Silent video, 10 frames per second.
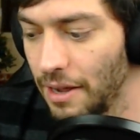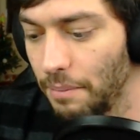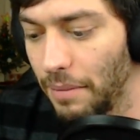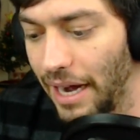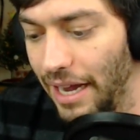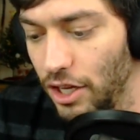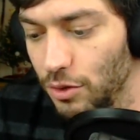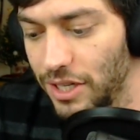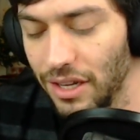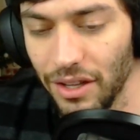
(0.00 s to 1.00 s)
My
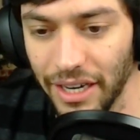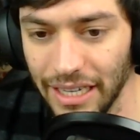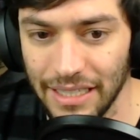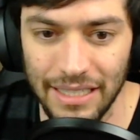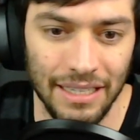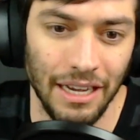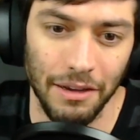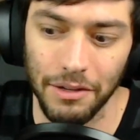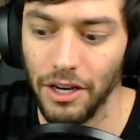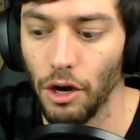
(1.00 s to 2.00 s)
utilities,
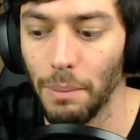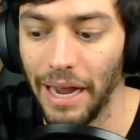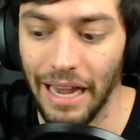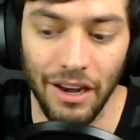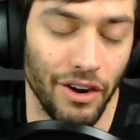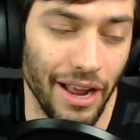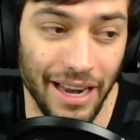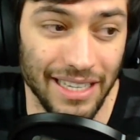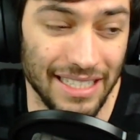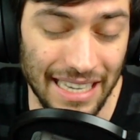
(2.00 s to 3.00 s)
my
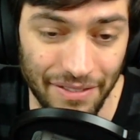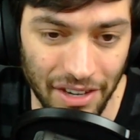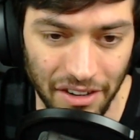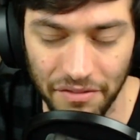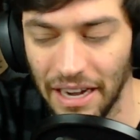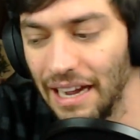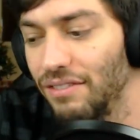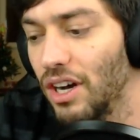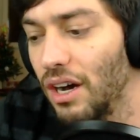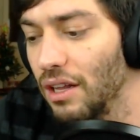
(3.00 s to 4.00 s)
internet is
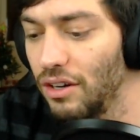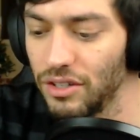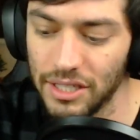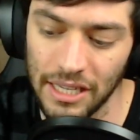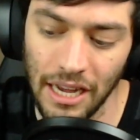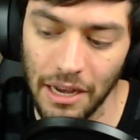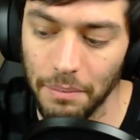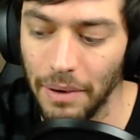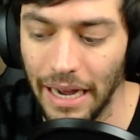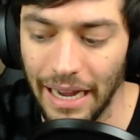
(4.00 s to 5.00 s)
$75.
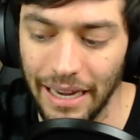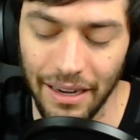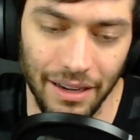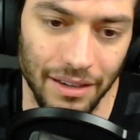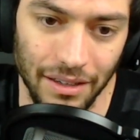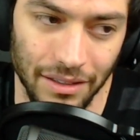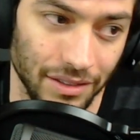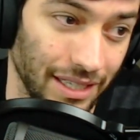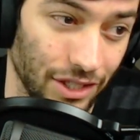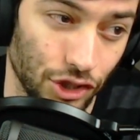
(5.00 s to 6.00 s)
My
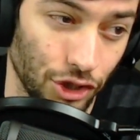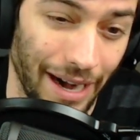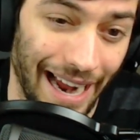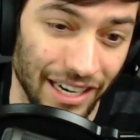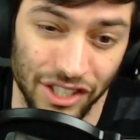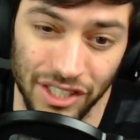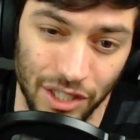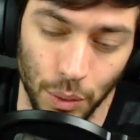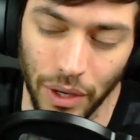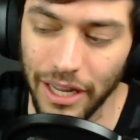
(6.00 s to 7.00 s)
trash is
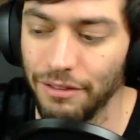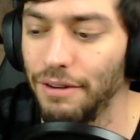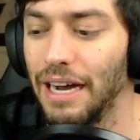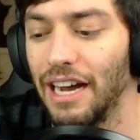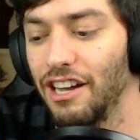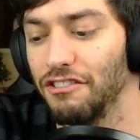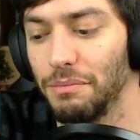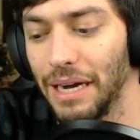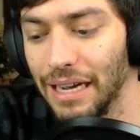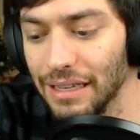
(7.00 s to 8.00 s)
$25. My